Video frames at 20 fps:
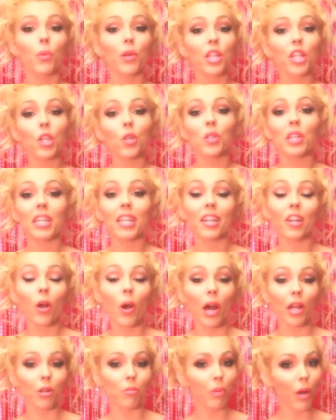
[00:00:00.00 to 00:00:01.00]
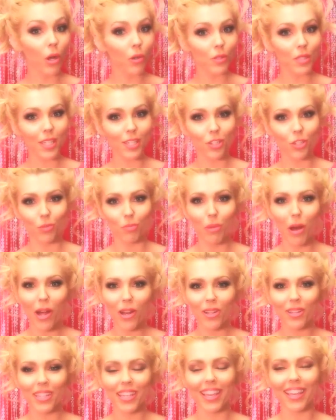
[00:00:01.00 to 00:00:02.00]
whether you need to know how to pose because you're
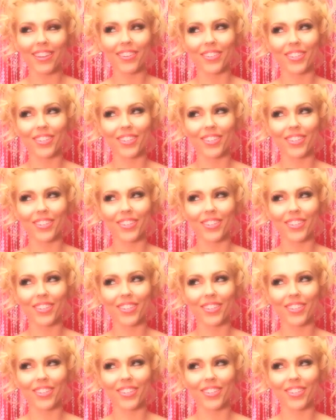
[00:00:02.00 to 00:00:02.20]
modeling